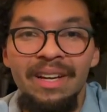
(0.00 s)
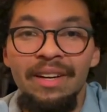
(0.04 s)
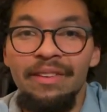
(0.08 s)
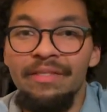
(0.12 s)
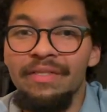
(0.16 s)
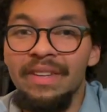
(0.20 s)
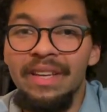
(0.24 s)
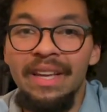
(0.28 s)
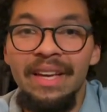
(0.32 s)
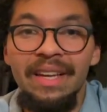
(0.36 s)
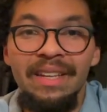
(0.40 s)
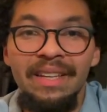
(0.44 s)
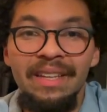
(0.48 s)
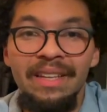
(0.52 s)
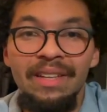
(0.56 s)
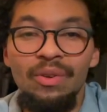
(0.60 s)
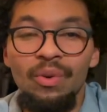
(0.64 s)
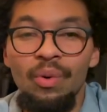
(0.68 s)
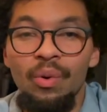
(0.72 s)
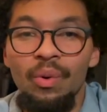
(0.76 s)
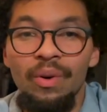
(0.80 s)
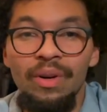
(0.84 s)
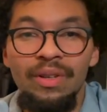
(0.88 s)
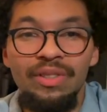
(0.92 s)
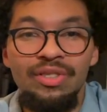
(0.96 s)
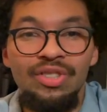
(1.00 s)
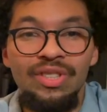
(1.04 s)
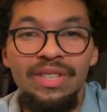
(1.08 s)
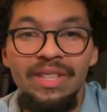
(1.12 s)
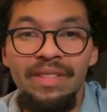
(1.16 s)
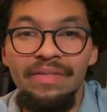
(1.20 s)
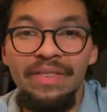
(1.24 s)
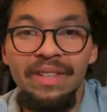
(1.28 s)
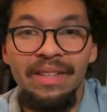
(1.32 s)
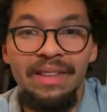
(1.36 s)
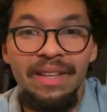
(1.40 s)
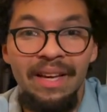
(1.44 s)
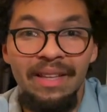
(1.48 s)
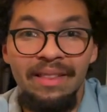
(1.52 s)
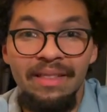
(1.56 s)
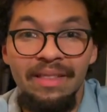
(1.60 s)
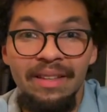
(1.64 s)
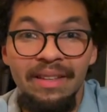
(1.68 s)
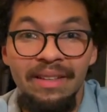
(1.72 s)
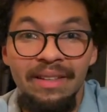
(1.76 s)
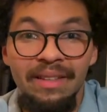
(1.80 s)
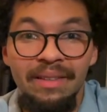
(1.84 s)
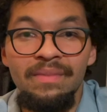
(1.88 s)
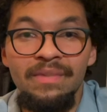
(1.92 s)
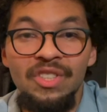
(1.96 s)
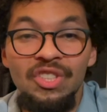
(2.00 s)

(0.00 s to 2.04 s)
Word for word: of getting or achieving that thing.